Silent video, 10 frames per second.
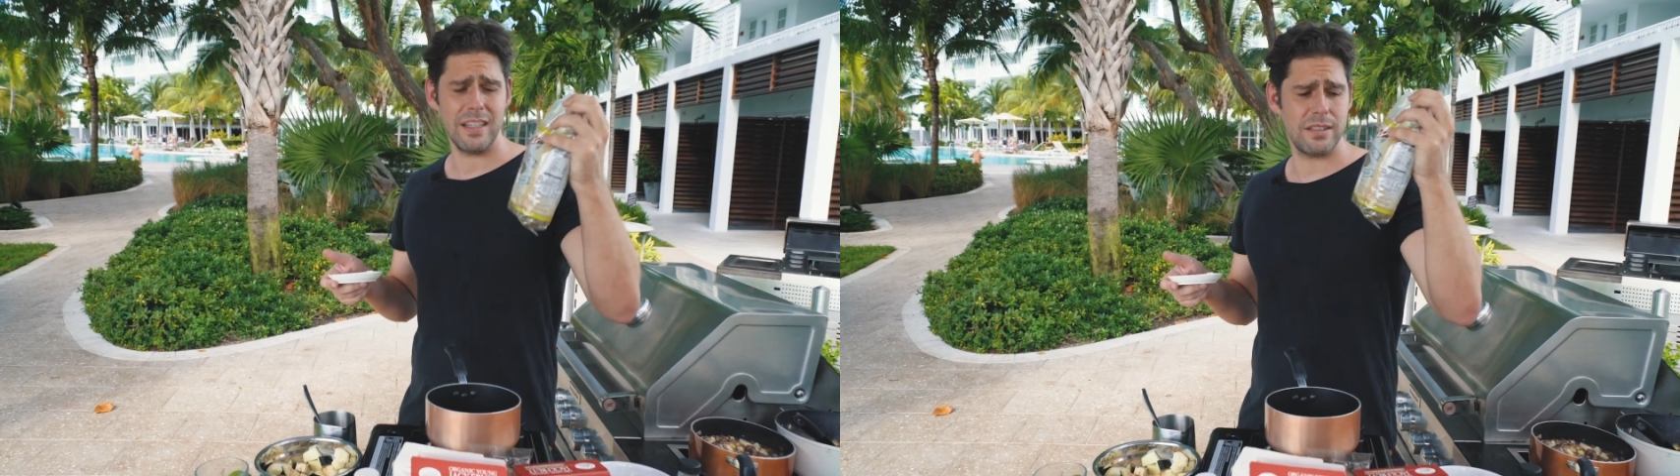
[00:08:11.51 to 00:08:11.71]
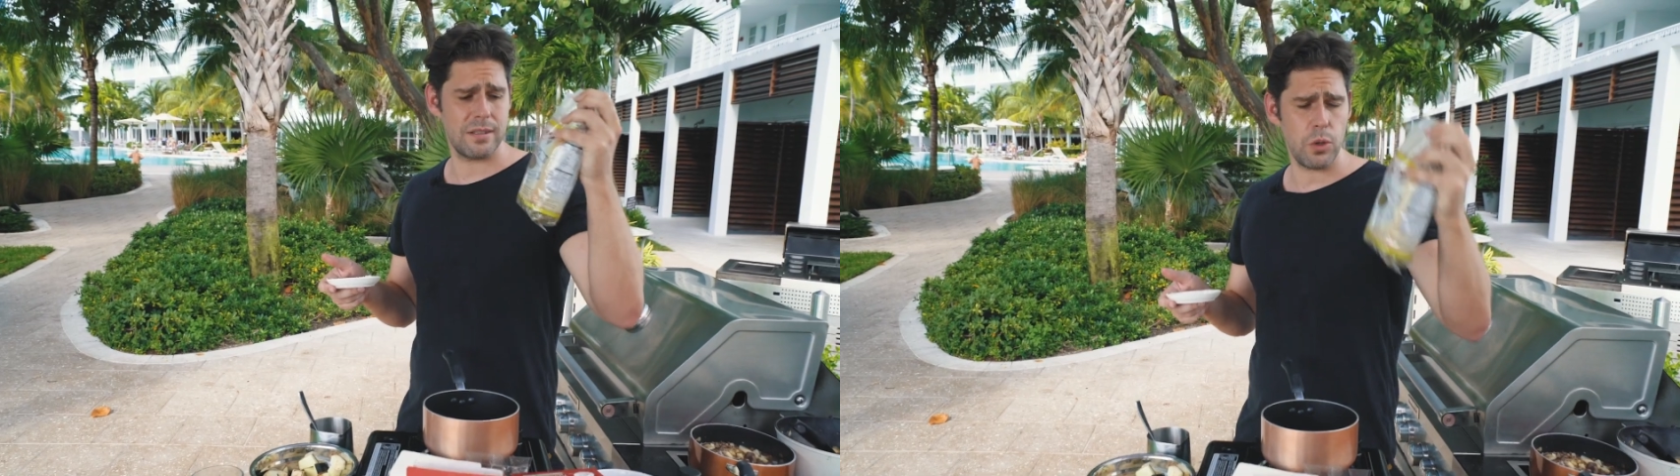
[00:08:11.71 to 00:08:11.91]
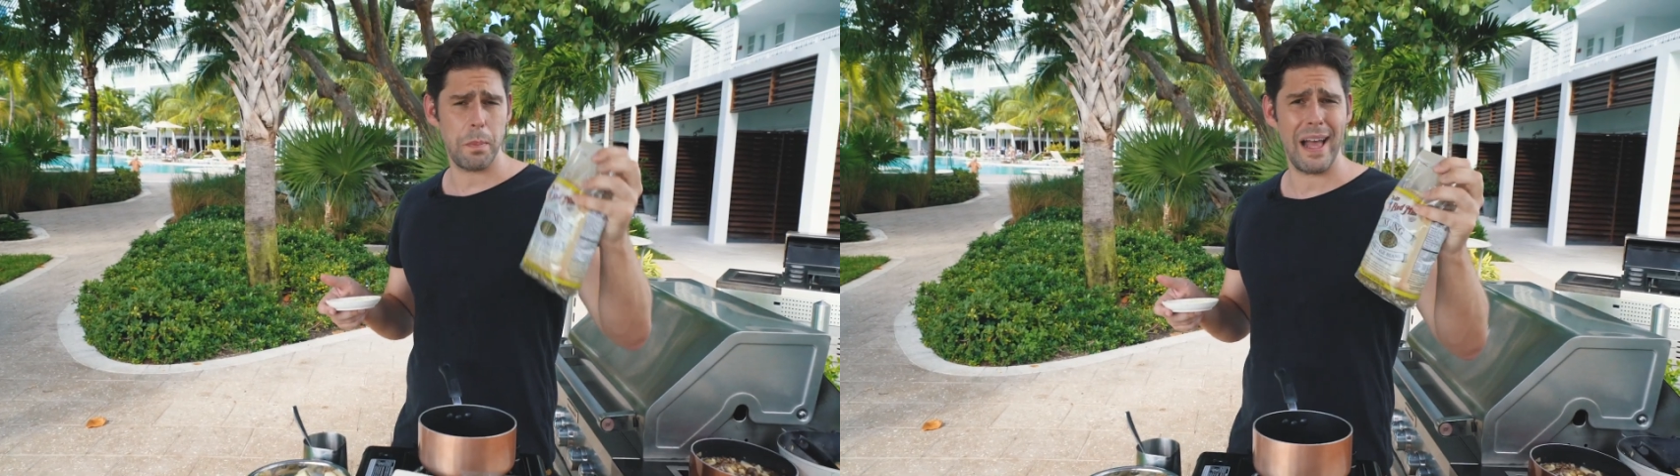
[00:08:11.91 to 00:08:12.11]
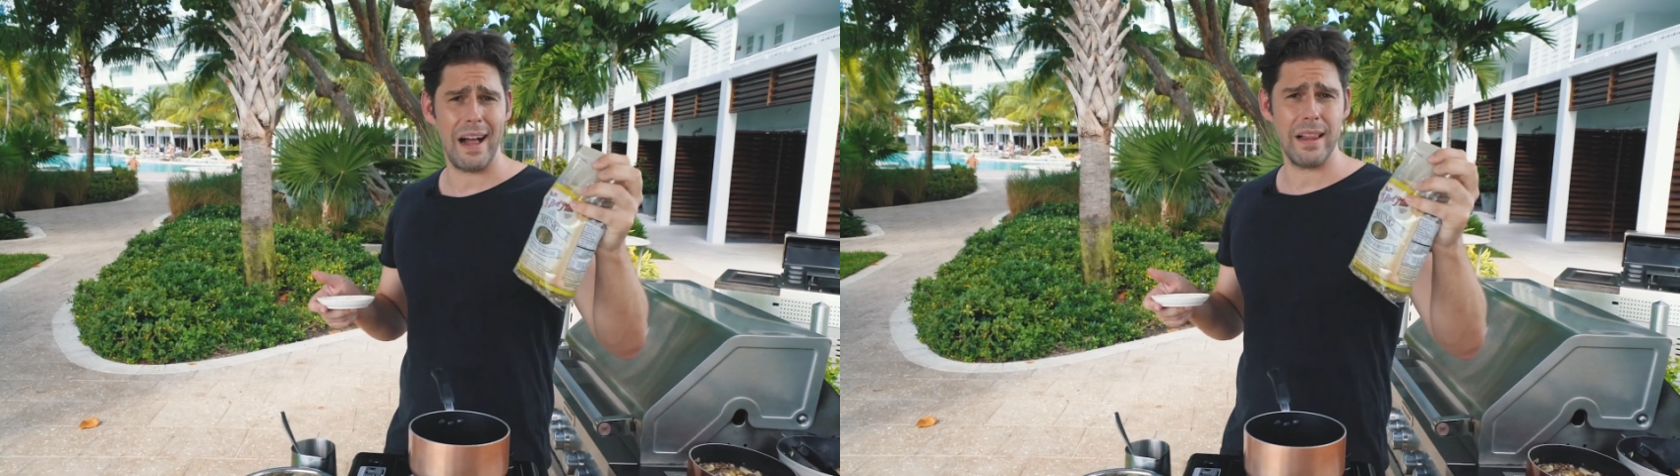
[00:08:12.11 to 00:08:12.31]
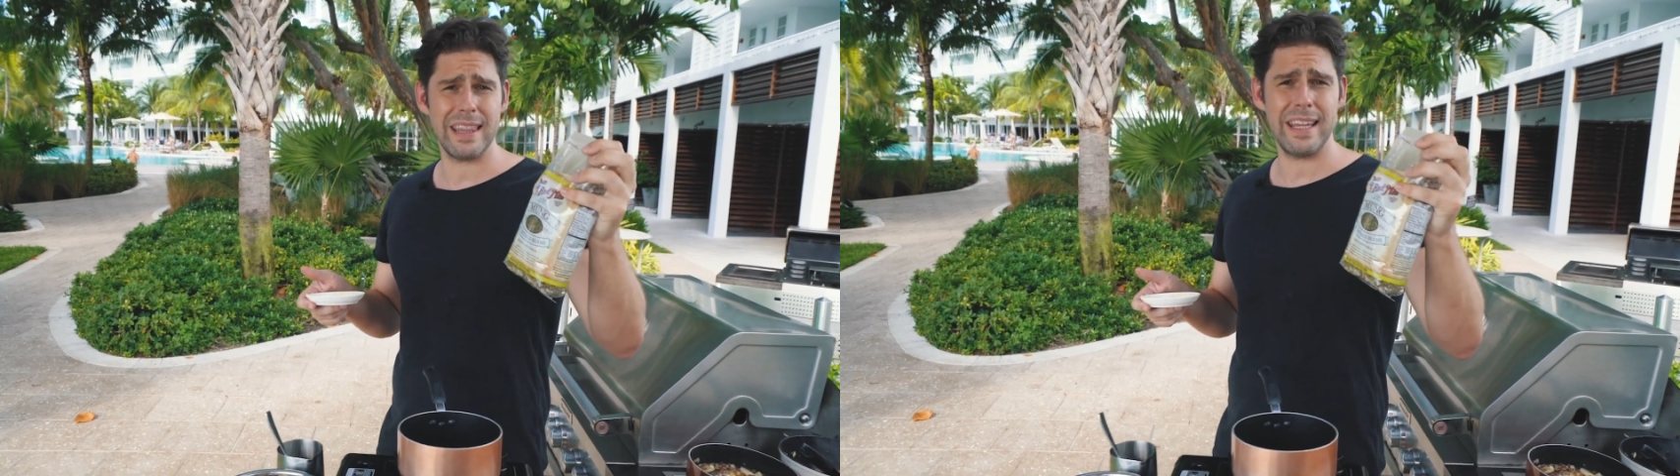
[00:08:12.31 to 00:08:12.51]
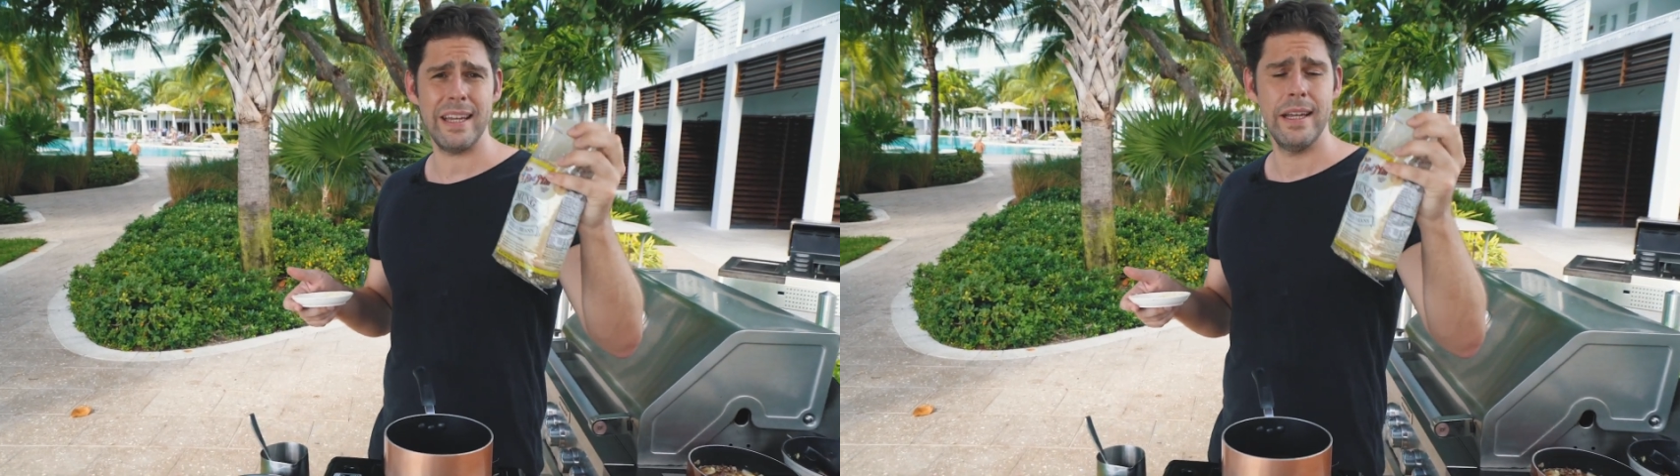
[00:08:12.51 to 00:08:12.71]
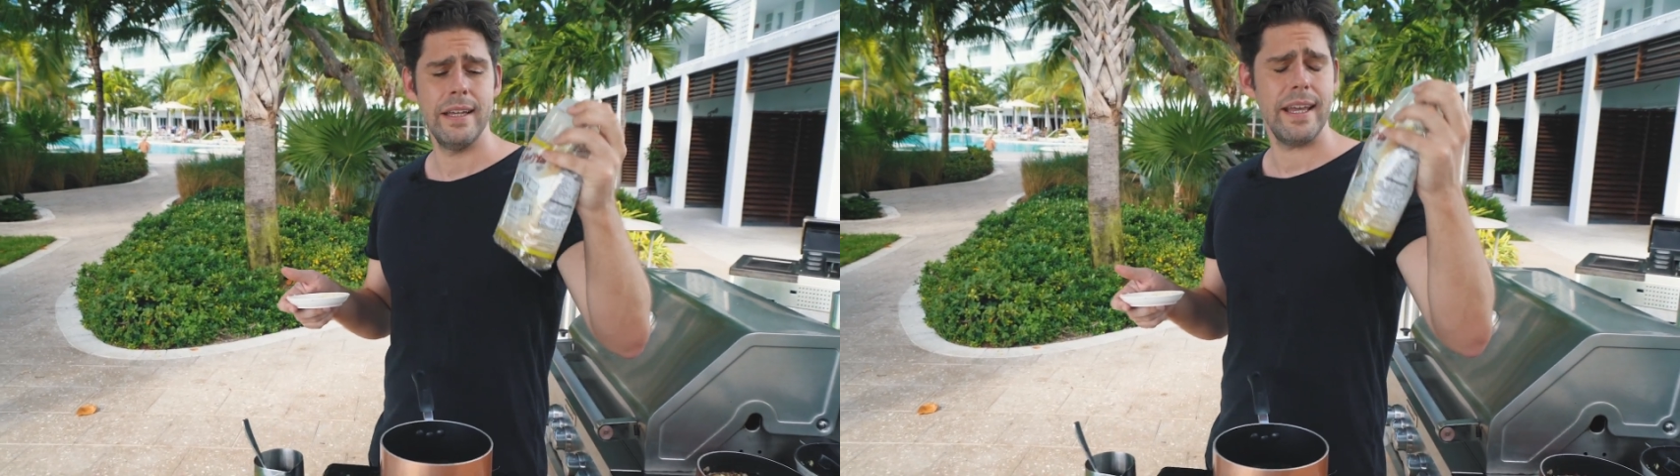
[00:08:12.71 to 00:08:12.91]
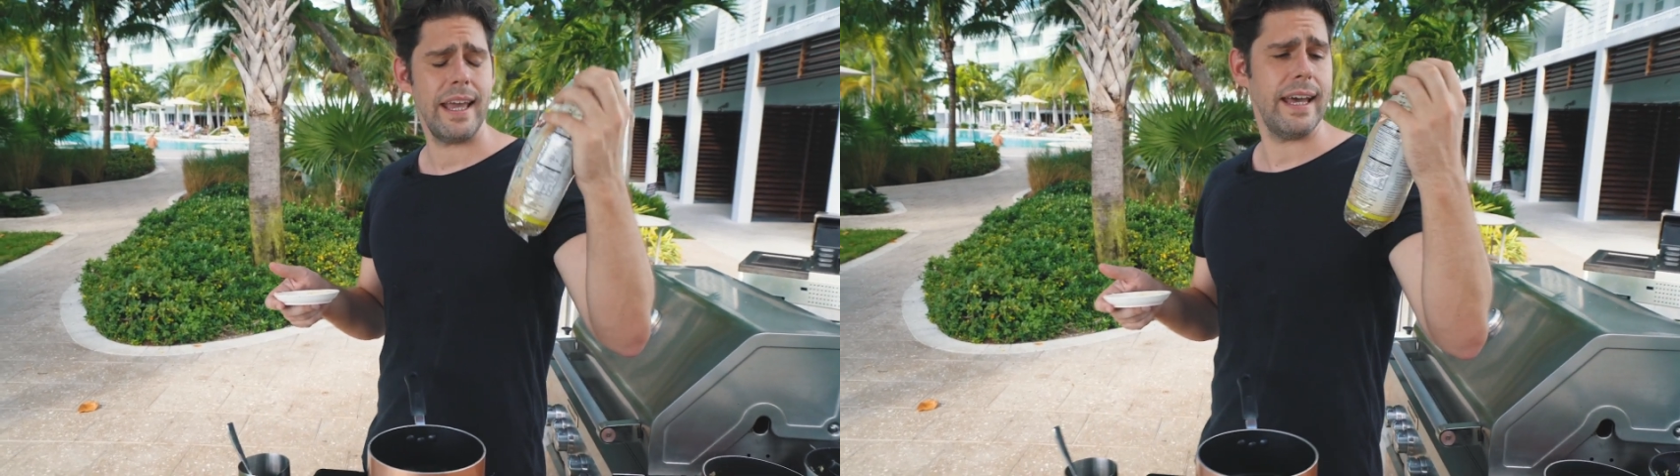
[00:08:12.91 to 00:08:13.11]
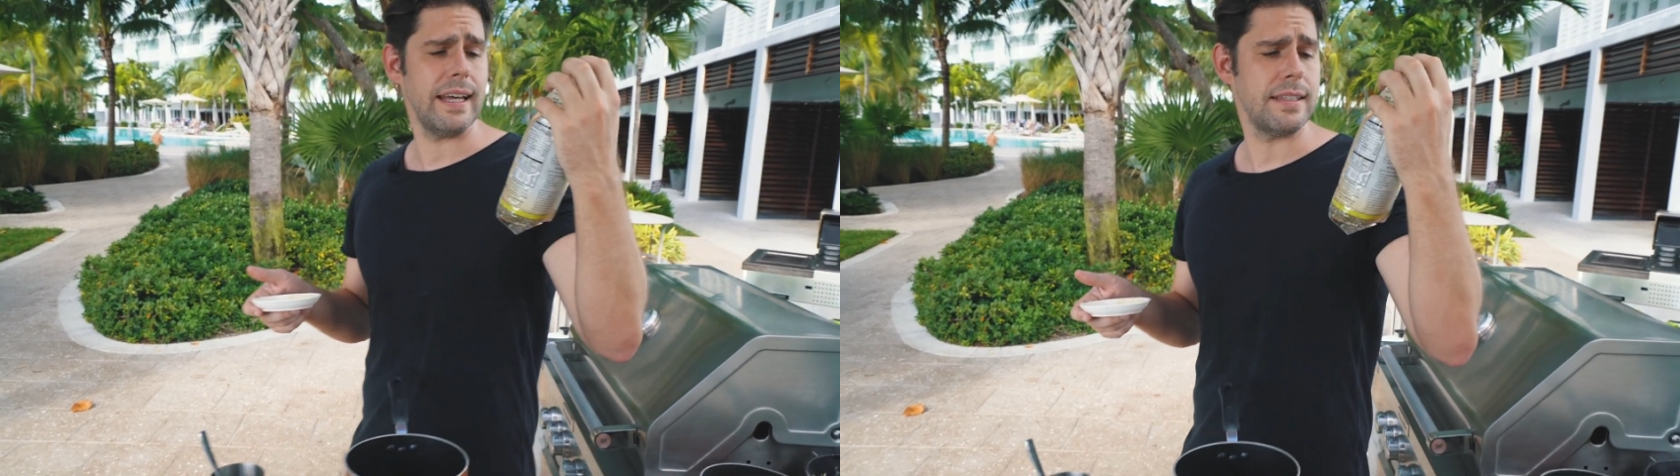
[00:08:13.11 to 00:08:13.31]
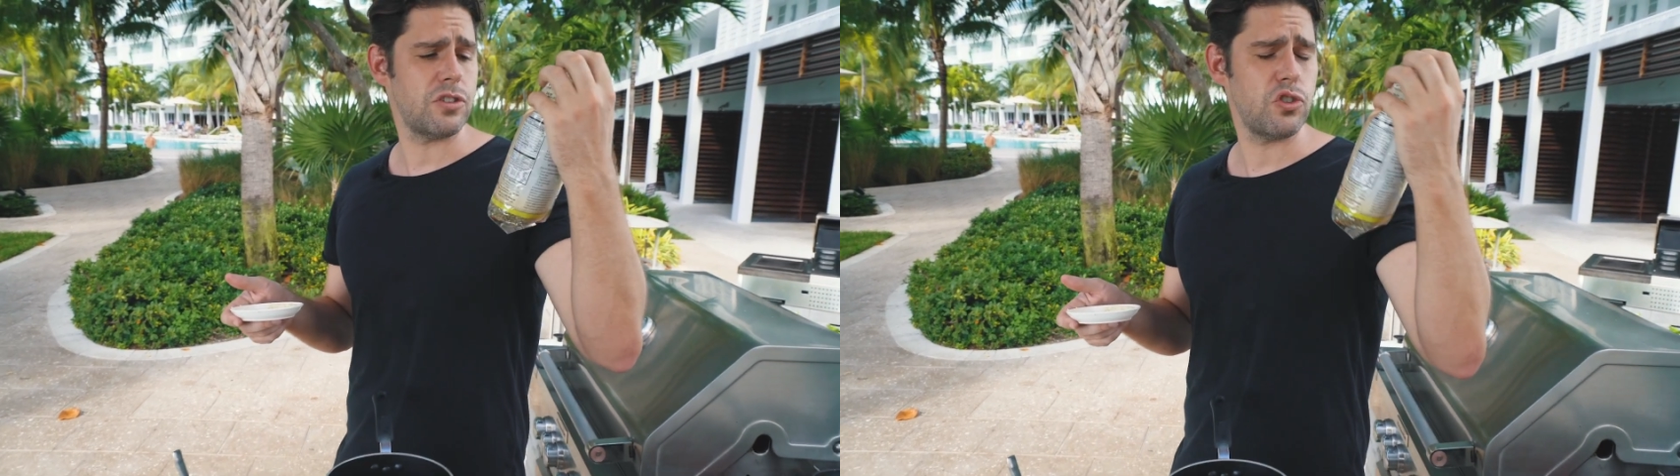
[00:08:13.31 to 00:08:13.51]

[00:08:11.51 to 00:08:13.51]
It's super healthy, it's